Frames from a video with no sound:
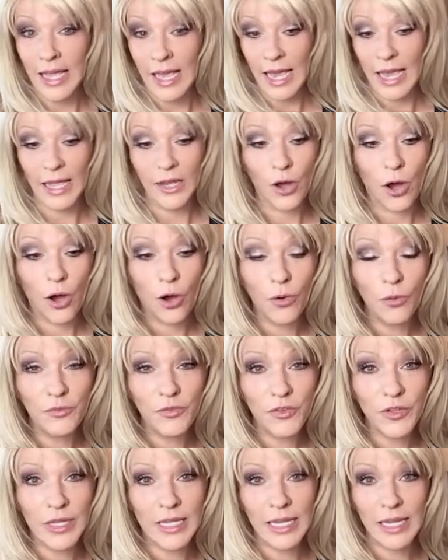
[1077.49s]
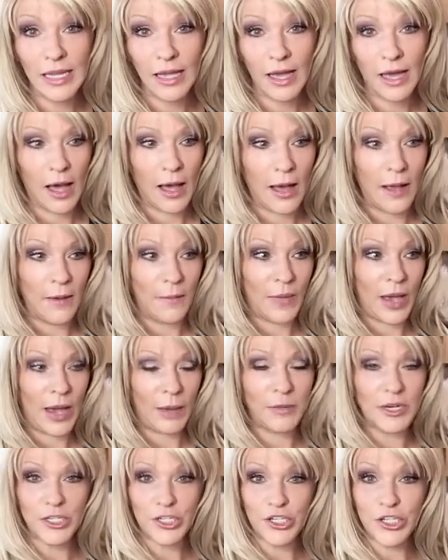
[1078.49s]
And hopefully, I'm
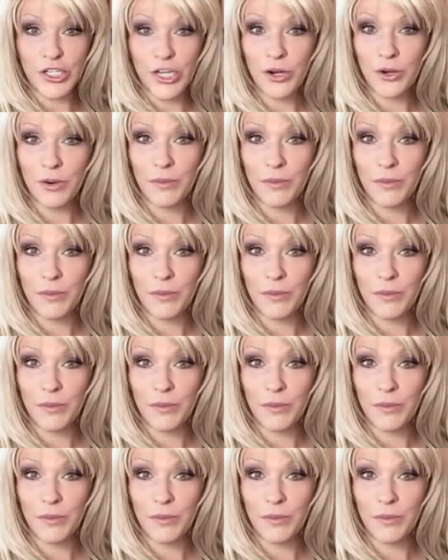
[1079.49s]
going to share